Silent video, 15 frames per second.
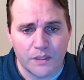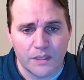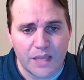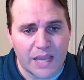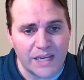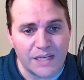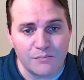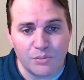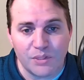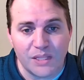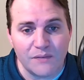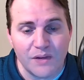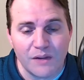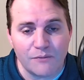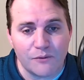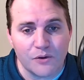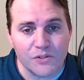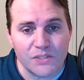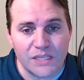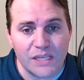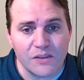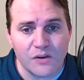"I didn't believe it at
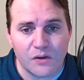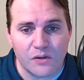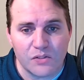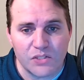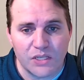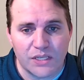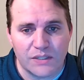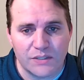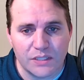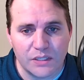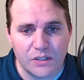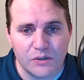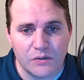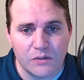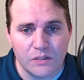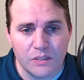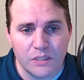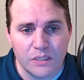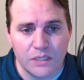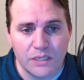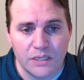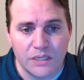first either," she continued.
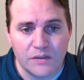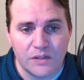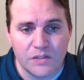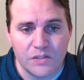Then